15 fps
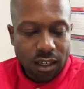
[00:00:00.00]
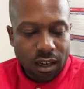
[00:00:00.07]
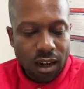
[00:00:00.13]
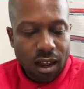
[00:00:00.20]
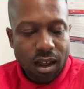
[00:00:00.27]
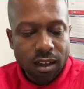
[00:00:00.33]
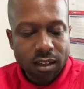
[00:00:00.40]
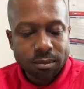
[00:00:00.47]

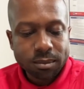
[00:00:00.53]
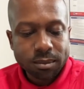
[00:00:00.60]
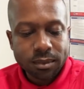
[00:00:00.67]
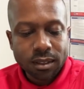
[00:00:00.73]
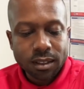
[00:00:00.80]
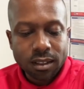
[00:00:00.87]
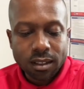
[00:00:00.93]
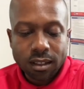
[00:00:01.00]
o'clock,
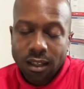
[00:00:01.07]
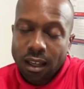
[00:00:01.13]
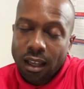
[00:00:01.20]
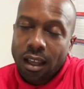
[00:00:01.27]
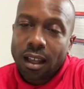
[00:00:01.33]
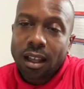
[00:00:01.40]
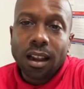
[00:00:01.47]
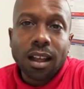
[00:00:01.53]

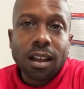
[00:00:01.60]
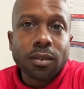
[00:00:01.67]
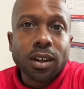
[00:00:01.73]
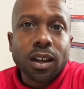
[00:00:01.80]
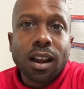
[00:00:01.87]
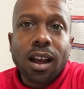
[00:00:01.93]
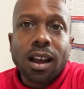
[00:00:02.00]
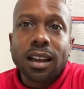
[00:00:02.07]
11
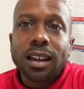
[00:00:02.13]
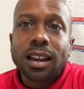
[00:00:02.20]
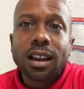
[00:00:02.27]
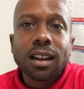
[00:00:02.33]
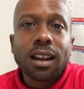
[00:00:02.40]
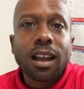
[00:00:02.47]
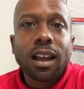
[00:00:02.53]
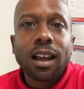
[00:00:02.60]
o'clock, and I
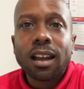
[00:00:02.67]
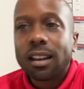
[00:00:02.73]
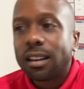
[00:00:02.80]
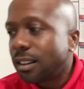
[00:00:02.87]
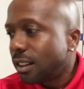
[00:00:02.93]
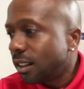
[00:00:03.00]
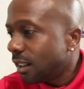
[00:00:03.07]
done had